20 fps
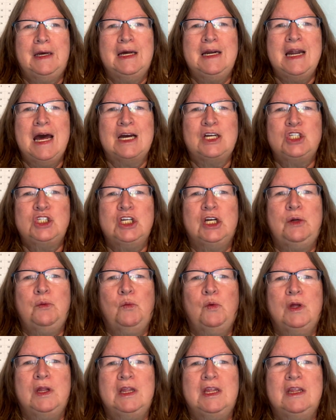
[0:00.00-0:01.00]

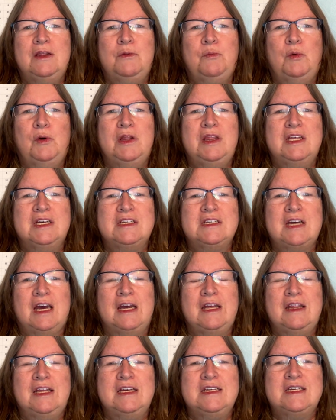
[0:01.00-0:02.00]
connection with
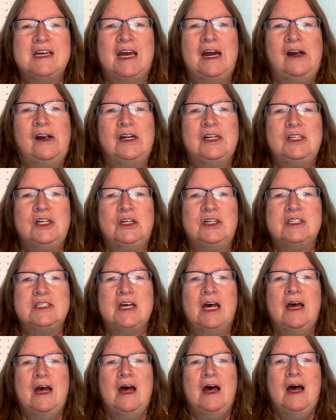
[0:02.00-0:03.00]
these
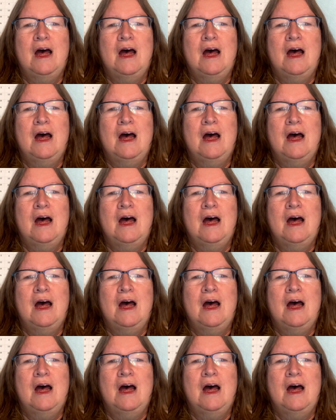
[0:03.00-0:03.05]
characters.